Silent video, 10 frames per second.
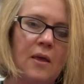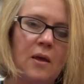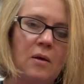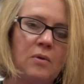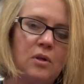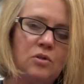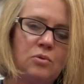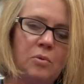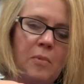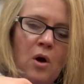I'm going to do
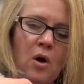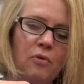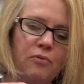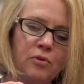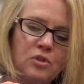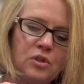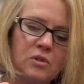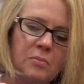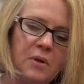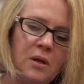them all for
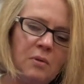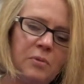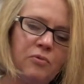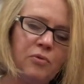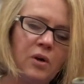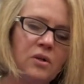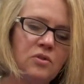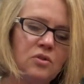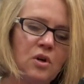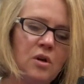just a minute before I
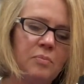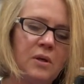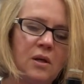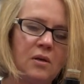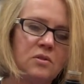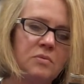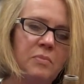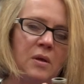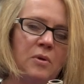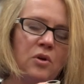start because
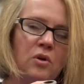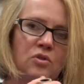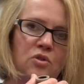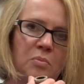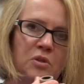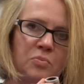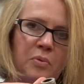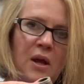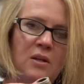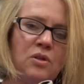maybe your instrument's
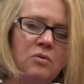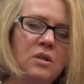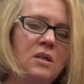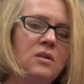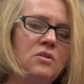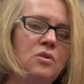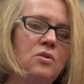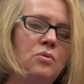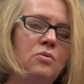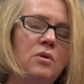brand new and needs
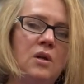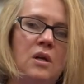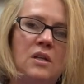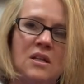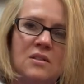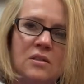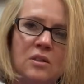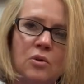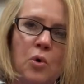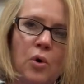a
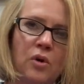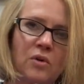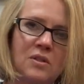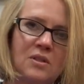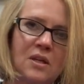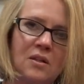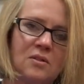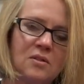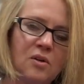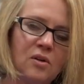little cork grease to get
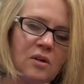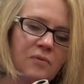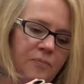started.